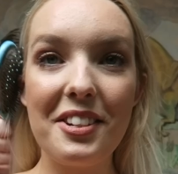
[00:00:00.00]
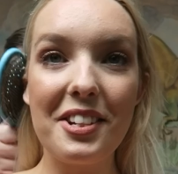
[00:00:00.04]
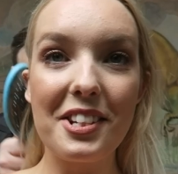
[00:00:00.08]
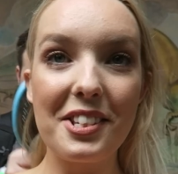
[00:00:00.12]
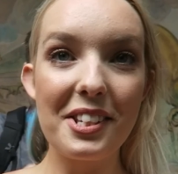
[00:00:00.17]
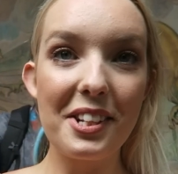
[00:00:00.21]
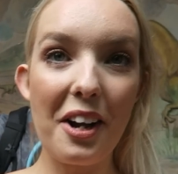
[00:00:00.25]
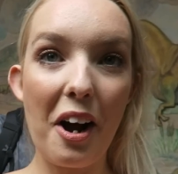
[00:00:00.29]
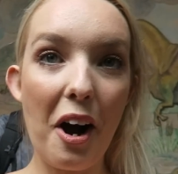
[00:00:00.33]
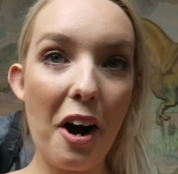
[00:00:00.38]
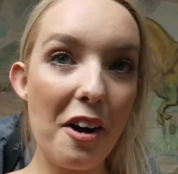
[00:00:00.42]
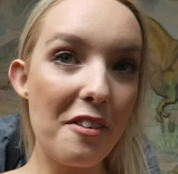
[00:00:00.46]

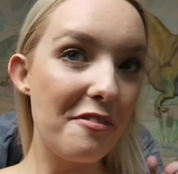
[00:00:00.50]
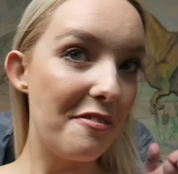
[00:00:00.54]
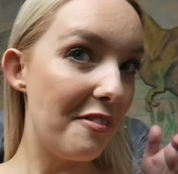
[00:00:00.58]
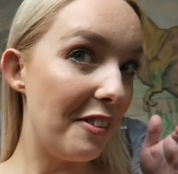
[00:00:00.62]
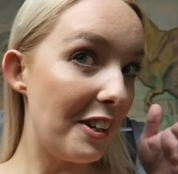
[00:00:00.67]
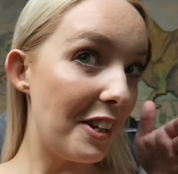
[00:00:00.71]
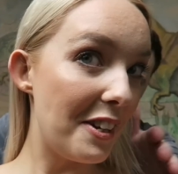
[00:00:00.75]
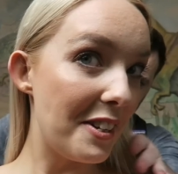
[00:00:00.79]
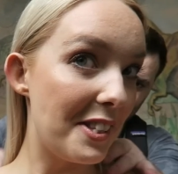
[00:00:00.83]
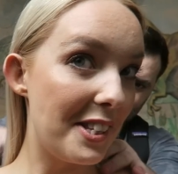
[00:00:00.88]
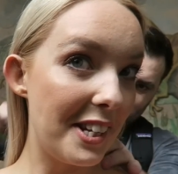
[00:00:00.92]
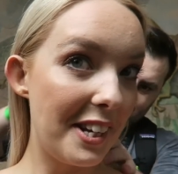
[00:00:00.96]
just got a
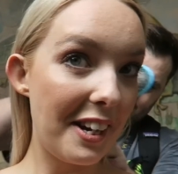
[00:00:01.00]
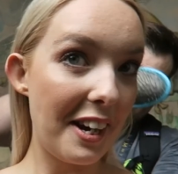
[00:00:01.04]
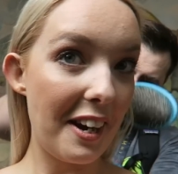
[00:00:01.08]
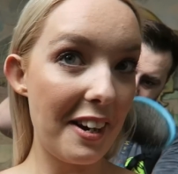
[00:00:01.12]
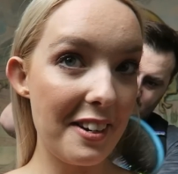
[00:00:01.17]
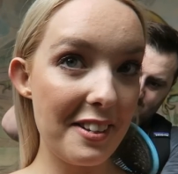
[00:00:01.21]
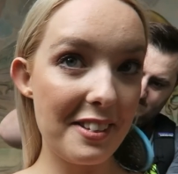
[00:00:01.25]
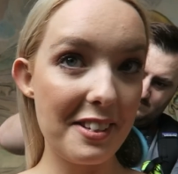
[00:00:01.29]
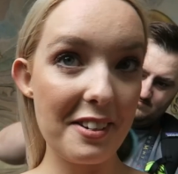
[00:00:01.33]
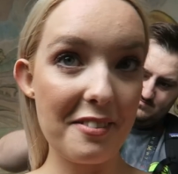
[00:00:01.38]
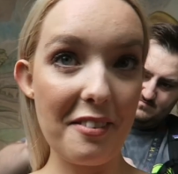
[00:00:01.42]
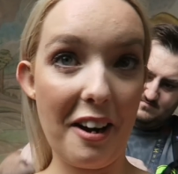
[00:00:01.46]

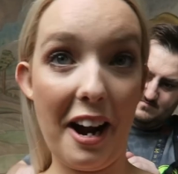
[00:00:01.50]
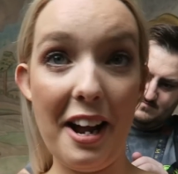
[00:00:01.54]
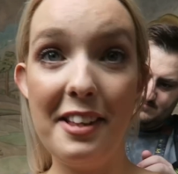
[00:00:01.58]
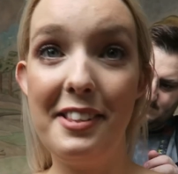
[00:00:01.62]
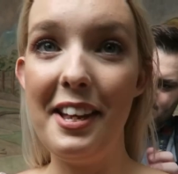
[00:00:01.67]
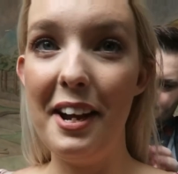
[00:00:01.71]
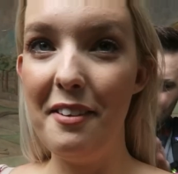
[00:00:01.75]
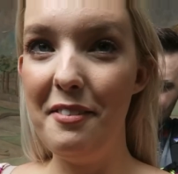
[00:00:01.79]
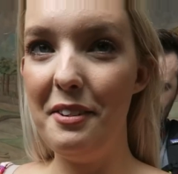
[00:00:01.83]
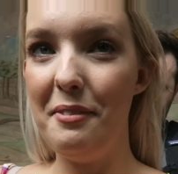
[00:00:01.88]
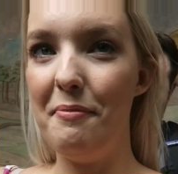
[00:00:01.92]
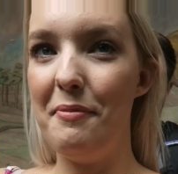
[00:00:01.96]
velocicoaster
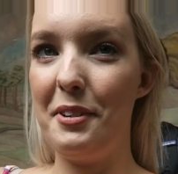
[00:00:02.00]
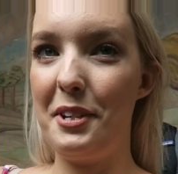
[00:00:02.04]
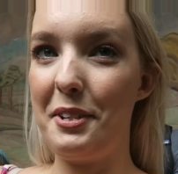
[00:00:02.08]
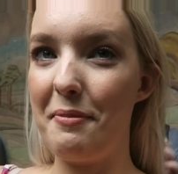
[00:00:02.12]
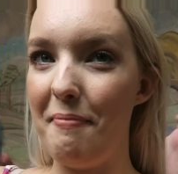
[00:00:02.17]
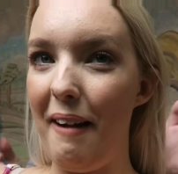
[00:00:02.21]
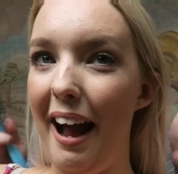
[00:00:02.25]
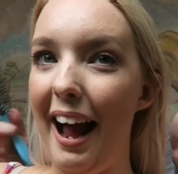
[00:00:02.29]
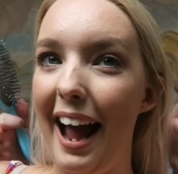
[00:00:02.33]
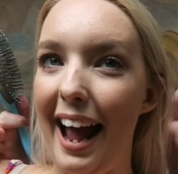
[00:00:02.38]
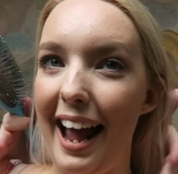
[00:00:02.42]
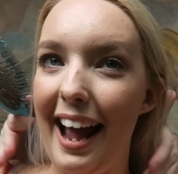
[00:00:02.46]
random
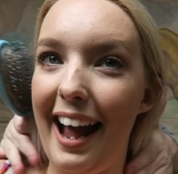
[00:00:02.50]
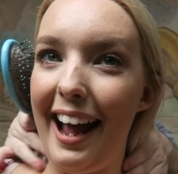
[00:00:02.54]
shot.